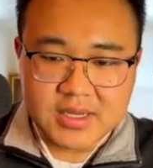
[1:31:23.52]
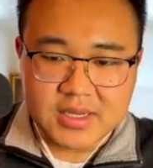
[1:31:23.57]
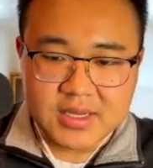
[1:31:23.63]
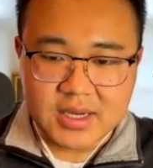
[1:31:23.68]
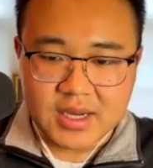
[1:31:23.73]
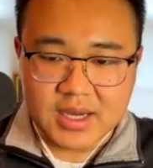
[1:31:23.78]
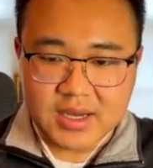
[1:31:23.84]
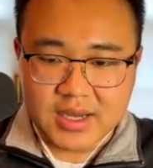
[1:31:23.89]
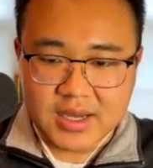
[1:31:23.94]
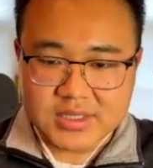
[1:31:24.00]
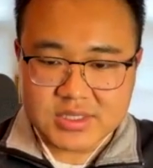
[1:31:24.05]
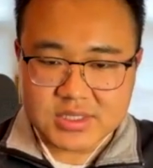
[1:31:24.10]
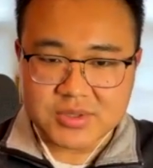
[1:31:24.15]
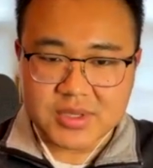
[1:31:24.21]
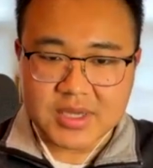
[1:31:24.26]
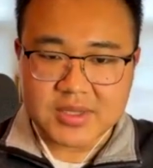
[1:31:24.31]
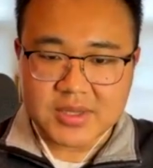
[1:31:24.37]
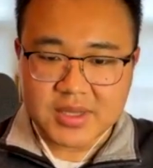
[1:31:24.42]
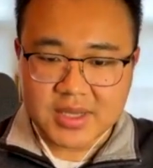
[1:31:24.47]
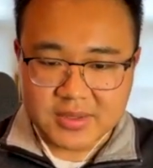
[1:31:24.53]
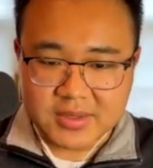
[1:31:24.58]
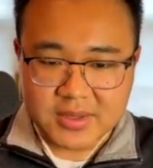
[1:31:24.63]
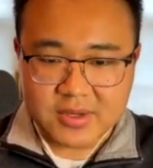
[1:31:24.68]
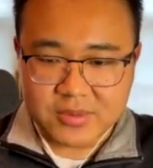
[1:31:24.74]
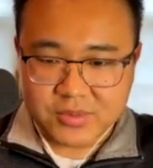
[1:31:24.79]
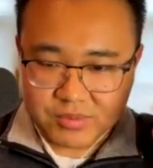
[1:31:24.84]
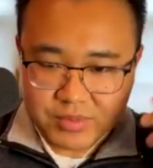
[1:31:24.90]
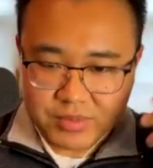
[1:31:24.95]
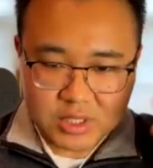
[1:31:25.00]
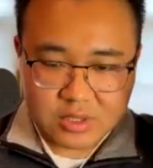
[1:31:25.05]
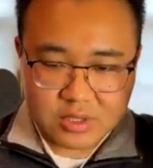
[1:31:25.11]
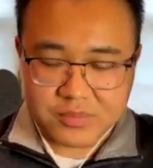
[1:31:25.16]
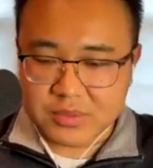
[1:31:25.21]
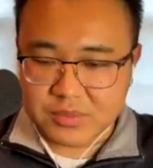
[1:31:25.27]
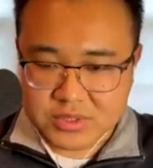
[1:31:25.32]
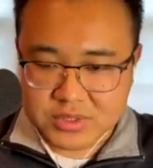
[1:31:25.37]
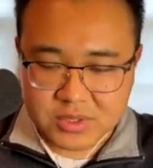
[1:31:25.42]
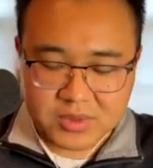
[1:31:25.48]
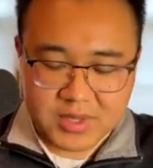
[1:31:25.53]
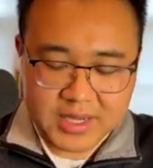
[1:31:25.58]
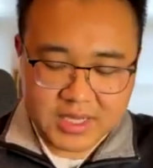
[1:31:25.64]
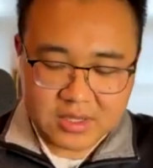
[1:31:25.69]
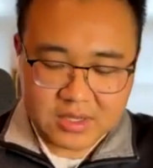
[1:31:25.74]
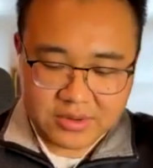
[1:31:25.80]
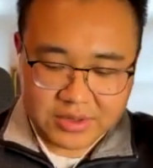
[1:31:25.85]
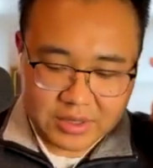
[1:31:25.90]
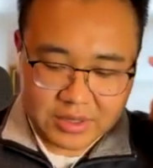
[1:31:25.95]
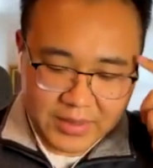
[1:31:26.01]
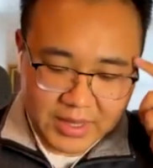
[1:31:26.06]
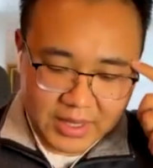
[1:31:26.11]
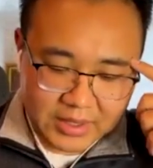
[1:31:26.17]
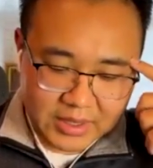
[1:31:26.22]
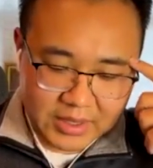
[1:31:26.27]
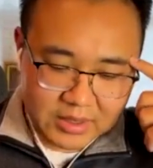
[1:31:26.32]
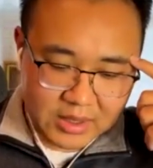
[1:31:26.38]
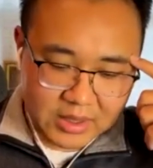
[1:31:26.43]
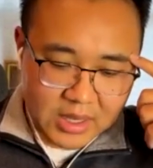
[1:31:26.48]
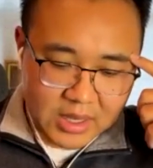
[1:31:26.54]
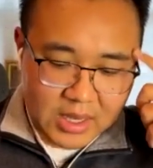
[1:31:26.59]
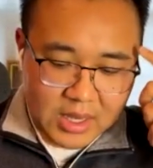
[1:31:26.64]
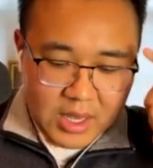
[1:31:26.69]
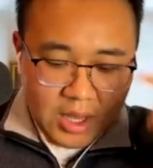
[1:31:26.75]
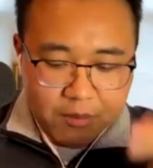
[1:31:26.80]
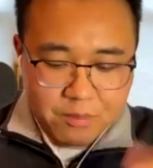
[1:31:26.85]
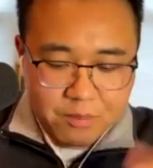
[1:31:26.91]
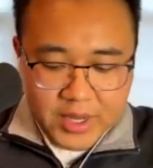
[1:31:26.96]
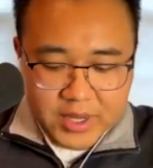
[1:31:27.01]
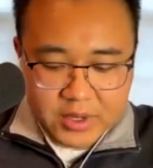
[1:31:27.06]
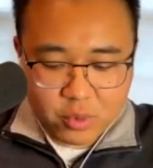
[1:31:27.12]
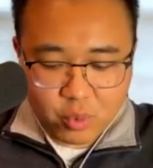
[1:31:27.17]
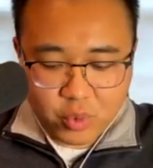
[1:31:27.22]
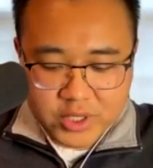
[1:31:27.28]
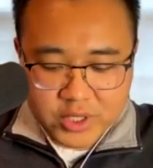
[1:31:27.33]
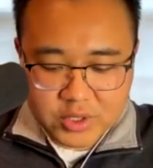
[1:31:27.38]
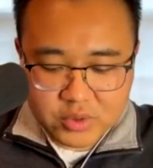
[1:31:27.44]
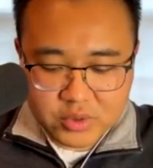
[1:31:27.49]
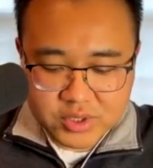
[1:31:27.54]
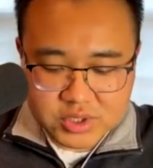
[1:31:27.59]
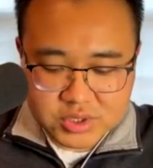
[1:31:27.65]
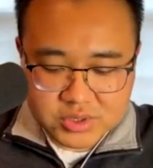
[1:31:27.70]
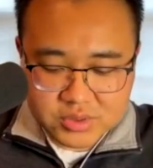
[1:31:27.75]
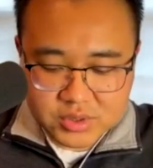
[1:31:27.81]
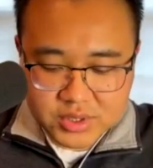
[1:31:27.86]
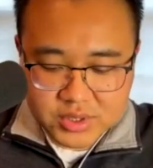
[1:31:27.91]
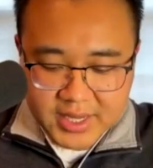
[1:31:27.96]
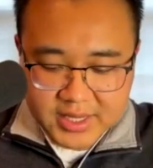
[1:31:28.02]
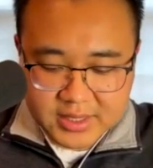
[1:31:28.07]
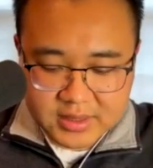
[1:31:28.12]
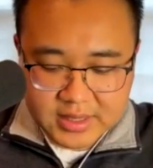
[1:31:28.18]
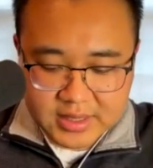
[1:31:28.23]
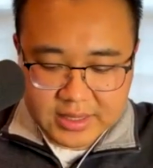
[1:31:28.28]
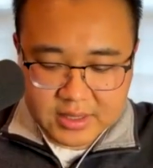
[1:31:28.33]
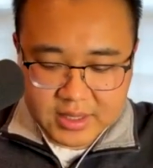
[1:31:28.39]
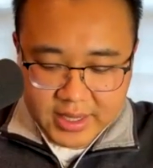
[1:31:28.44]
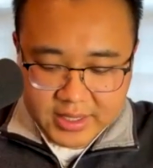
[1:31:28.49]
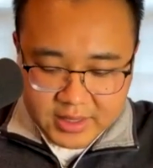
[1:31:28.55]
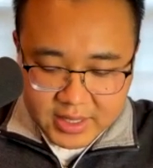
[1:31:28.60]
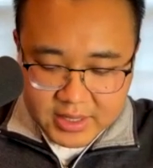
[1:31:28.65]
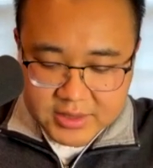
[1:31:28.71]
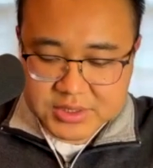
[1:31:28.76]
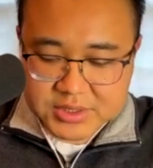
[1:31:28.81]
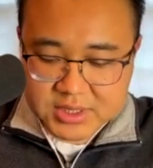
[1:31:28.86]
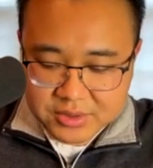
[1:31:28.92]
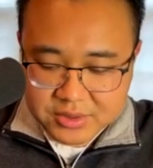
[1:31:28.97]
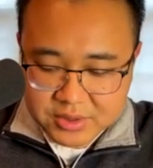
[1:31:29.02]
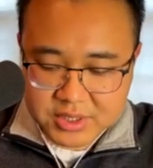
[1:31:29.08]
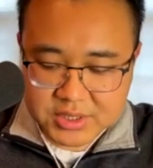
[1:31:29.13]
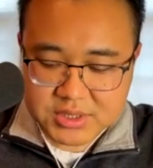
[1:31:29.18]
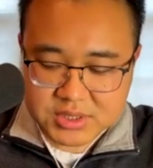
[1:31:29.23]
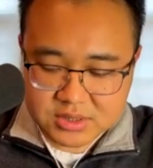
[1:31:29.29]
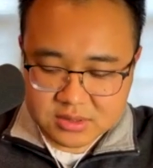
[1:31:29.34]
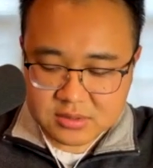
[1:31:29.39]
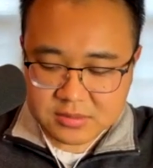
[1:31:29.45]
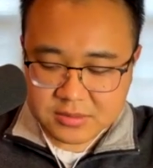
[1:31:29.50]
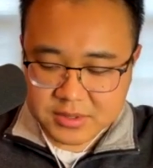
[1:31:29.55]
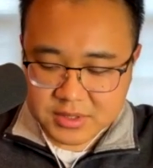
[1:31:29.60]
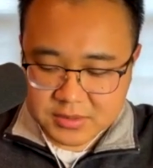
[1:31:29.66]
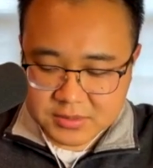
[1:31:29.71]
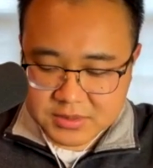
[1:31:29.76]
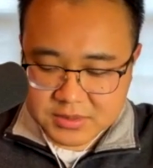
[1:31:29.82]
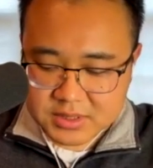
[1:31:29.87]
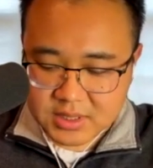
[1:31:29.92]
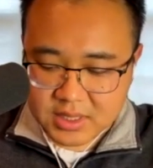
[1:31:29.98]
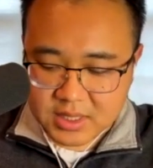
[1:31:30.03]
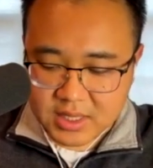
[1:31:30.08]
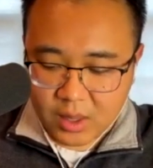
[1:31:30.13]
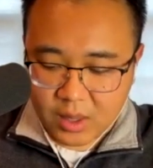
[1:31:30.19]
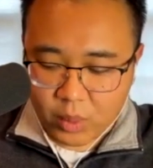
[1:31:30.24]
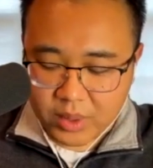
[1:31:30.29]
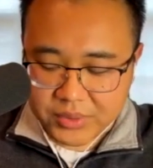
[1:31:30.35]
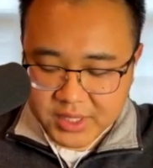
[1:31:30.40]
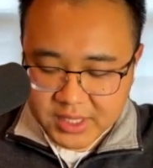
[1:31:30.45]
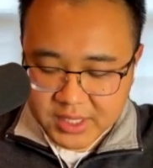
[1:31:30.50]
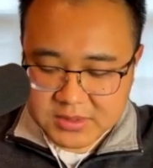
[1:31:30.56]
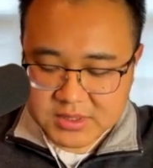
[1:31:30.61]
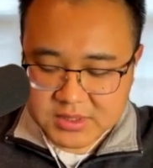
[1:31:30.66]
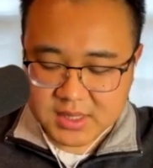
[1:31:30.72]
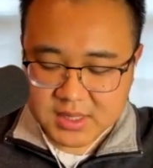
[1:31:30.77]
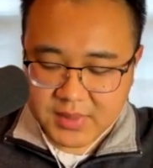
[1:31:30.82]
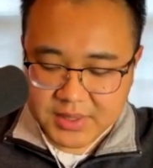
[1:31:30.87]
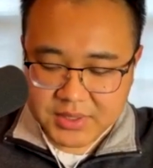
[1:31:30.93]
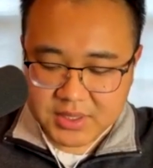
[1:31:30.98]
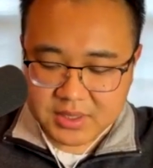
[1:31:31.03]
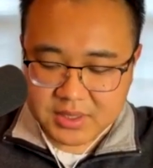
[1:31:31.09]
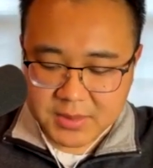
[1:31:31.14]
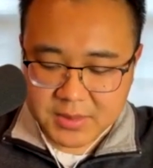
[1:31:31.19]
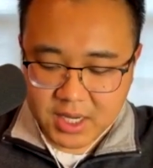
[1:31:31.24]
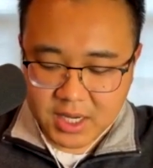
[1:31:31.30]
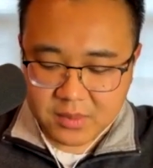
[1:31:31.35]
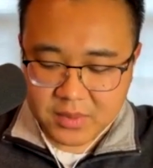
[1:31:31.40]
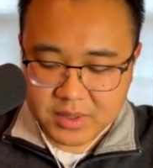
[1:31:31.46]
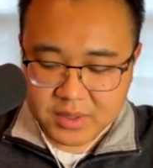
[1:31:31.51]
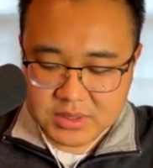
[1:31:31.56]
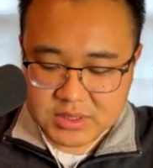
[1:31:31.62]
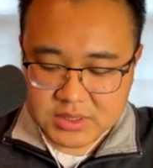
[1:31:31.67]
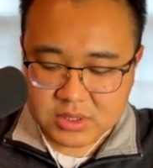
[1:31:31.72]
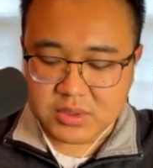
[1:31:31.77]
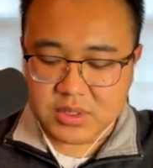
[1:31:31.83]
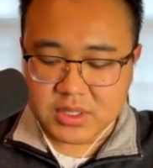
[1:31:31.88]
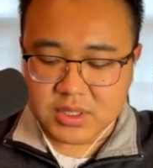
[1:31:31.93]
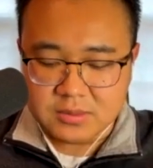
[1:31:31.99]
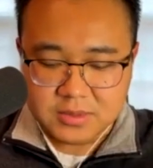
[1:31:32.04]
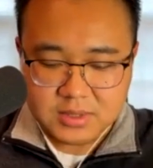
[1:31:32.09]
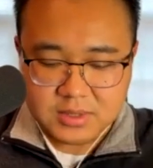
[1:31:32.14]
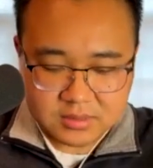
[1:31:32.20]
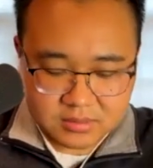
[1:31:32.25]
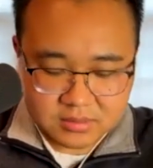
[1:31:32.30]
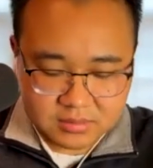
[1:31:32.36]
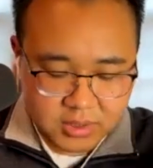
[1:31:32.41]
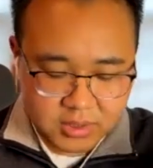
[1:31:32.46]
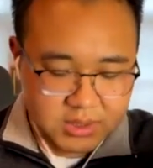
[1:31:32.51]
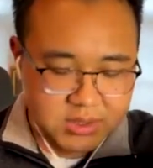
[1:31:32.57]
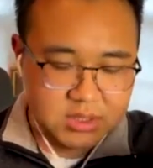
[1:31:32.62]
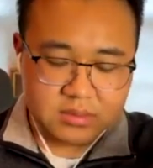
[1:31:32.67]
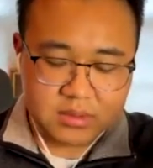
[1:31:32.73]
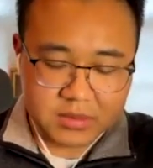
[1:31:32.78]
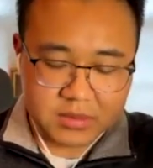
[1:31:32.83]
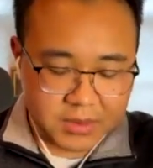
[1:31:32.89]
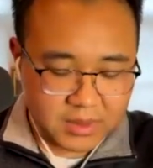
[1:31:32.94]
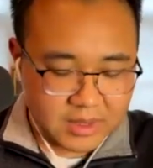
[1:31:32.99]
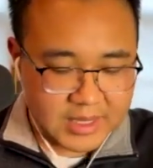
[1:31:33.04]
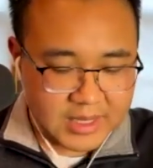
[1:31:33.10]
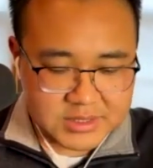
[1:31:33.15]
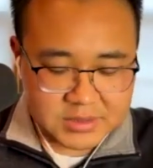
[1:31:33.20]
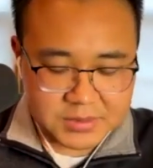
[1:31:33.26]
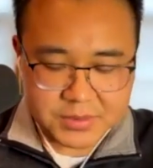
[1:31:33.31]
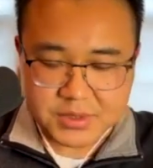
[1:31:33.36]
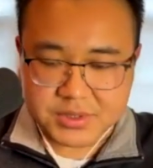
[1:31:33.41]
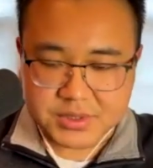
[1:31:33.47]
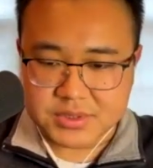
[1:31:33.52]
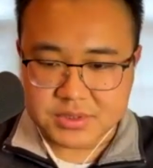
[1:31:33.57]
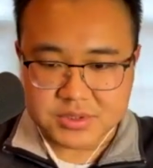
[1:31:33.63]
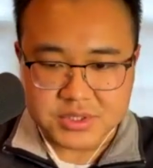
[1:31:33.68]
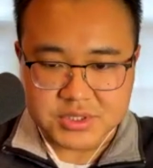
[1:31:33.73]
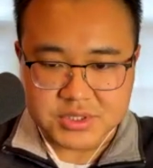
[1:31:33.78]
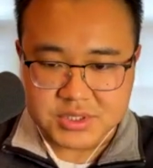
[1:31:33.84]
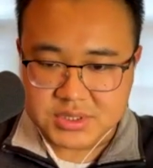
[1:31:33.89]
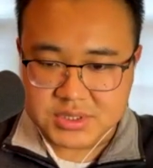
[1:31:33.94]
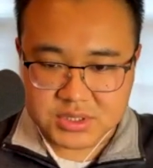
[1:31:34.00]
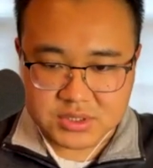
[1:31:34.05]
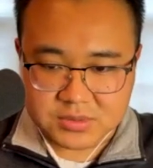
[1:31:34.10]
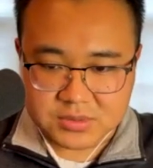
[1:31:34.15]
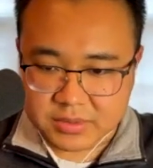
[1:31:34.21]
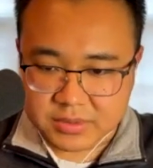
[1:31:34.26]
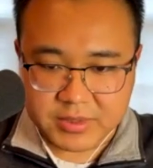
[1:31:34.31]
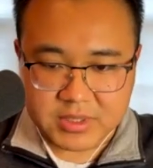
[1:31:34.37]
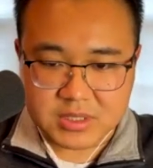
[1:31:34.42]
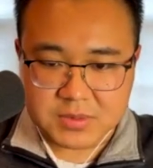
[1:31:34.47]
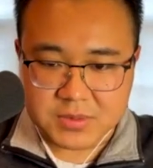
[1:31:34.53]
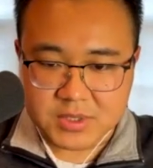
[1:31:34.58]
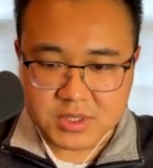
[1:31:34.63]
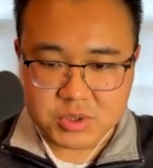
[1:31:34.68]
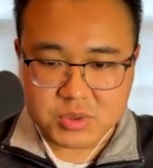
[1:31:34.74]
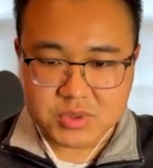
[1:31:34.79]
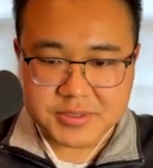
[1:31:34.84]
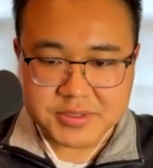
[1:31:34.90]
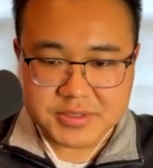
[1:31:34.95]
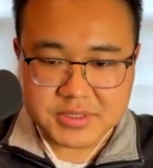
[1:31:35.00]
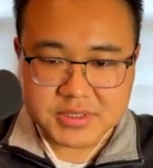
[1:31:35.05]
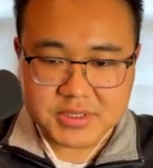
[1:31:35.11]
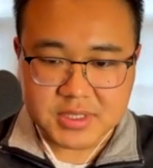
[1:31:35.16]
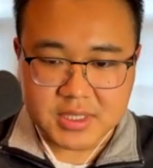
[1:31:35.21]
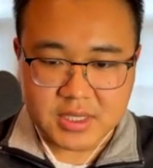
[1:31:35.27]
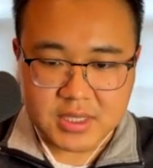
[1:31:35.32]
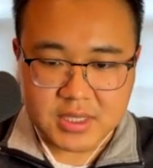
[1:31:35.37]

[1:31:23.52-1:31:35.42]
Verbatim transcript: uh, and so they they they you know people don't like hearing about it. But when you look look at like at least other conservatives, what they've said about the environment. So even conservative philosophers or just conservative individuals,